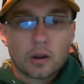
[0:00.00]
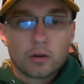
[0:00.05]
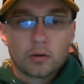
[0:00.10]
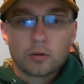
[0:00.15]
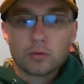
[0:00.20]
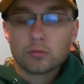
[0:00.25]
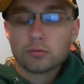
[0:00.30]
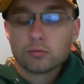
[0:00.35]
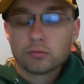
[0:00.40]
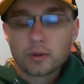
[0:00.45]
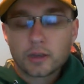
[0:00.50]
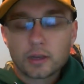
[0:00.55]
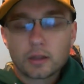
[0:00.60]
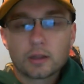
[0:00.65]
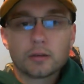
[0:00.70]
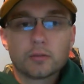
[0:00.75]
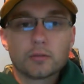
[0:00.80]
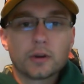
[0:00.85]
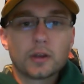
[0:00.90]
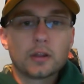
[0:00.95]
who
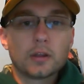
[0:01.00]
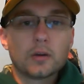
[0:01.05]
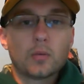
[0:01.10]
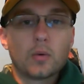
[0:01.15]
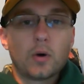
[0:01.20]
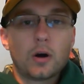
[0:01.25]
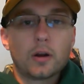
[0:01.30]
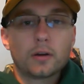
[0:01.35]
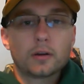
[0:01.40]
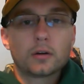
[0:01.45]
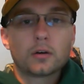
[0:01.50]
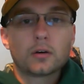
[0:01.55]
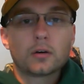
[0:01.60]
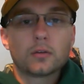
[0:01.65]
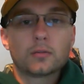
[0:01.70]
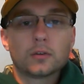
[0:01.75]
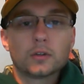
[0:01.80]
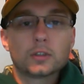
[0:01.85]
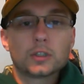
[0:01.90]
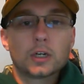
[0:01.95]
really, really wanted
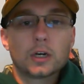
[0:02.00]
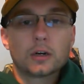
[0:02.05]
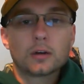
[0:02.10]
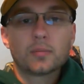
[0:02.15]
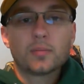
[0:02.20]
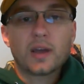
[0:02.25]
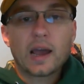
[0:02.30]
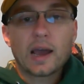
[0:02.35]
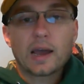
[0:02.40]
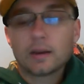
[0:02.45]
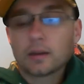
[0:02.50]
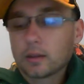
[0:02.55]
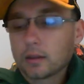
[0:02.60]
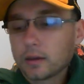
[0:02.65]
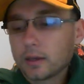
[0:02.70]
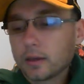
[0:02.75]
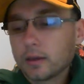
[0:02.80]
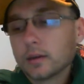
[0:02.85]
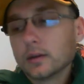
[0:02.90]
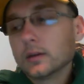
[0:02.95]
Kovalchuk
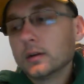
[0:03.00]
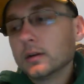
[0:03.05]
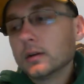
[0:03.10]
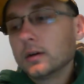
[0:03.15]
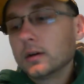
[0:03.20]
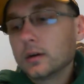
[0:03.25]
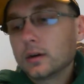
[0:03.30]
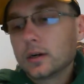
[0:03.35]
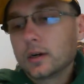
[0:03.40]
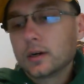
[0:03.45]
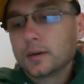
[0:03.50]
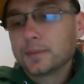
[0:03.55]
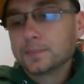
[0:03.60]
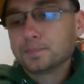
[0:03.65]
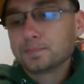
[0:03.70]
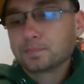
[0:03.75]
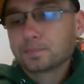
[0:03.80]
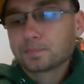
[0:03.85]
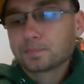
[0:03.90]
badly. Um,